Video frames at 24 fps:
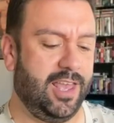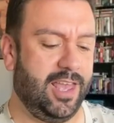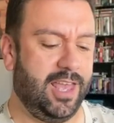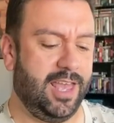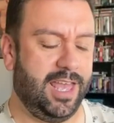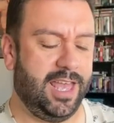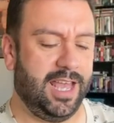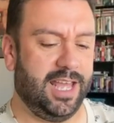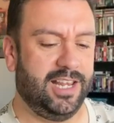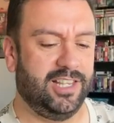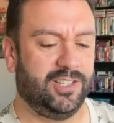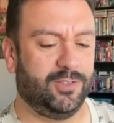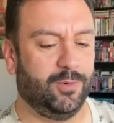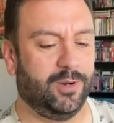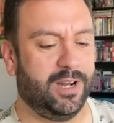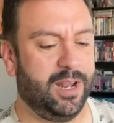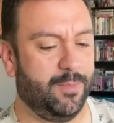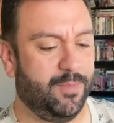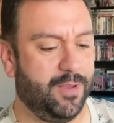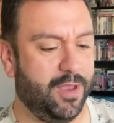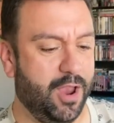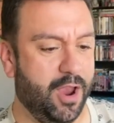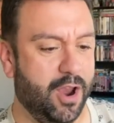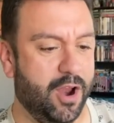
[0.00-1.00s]
And this one up
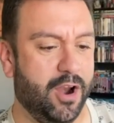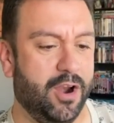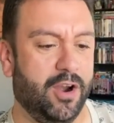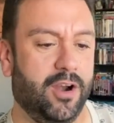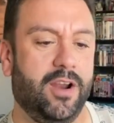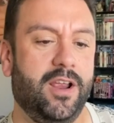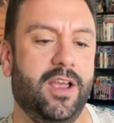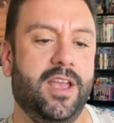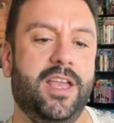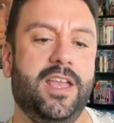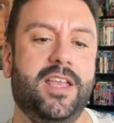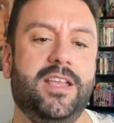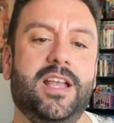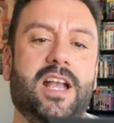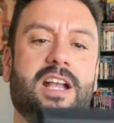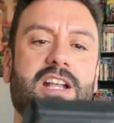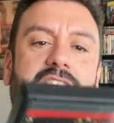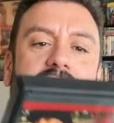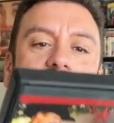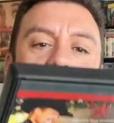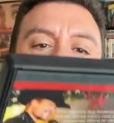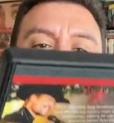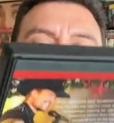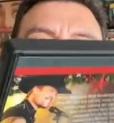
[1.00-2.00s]
here, you got
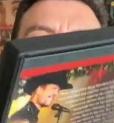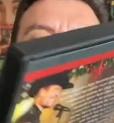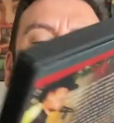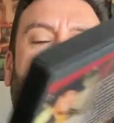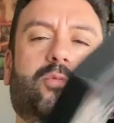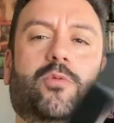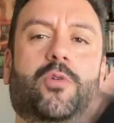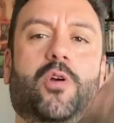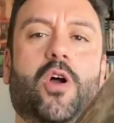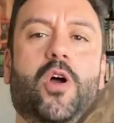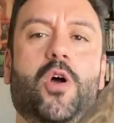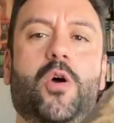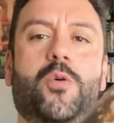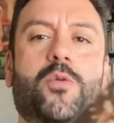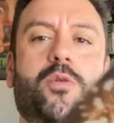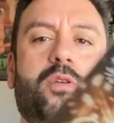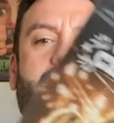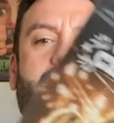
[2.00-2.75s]
Country Road,